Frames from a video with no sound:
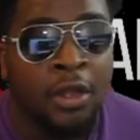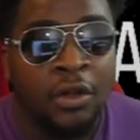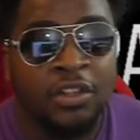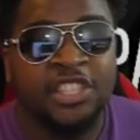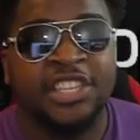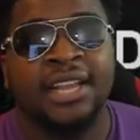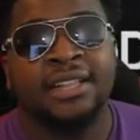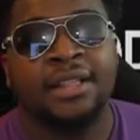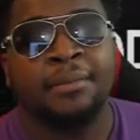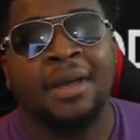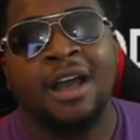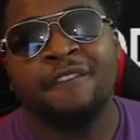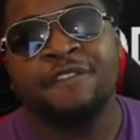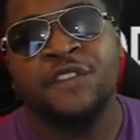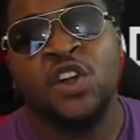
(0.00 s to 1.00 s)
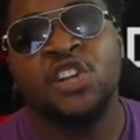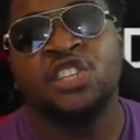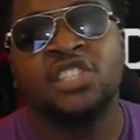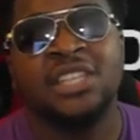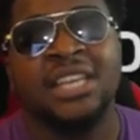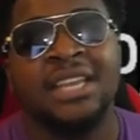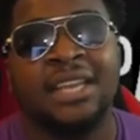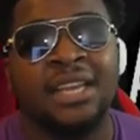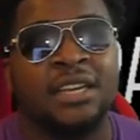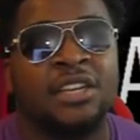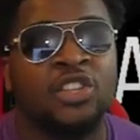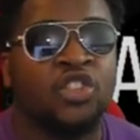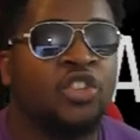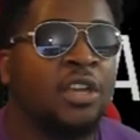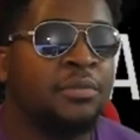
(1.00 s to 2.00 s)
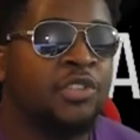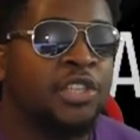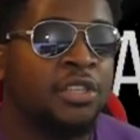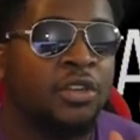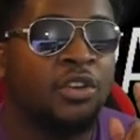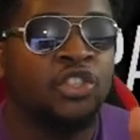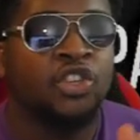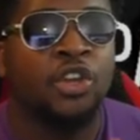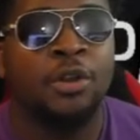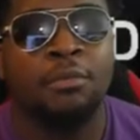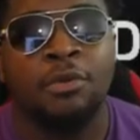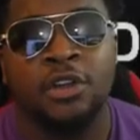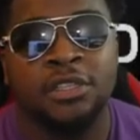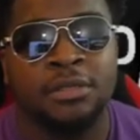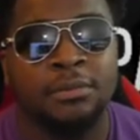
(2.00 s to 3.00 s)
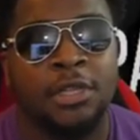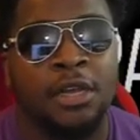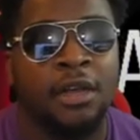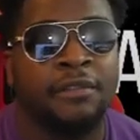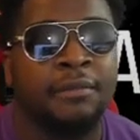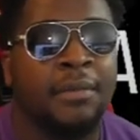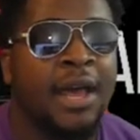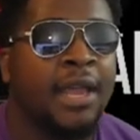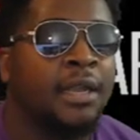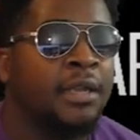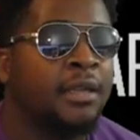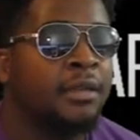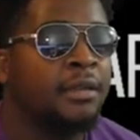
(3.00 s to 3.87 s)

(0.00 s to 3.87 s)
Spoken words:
Go check them out. First link in the description. Go show them boys some love. I'm out of here.